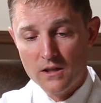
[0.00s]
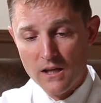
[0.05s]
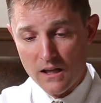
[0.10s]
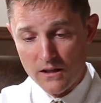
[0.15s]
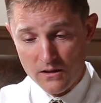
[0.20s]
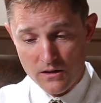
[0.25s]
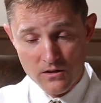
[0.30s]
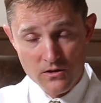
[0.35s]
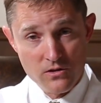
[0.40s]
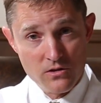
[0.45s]

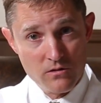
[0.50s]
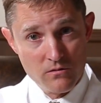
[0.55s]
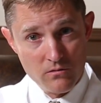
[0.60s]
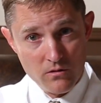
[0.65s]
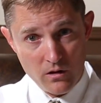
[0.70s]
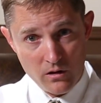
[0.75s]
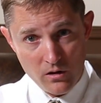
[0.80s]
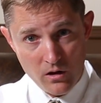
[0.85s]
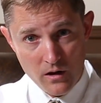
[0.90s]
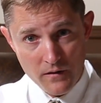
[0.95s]
tendons,
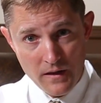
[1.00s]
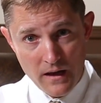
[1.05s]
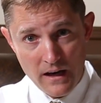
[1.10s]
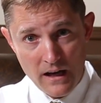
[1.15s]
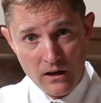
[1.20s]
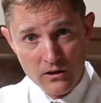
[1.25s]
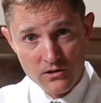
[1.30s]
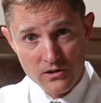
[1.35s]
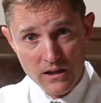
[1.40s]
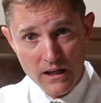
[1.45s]
along
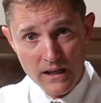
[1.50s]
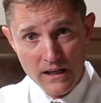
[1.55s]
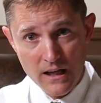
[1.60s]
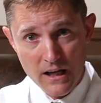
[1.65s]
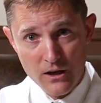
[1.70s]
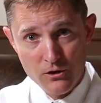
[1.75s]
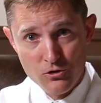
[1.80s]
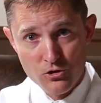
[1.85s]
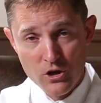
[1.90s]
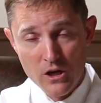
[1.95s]
that outside
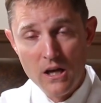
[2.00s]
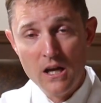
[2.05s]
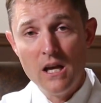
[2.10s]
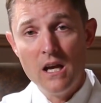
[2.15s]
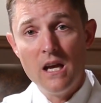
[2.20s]
edge,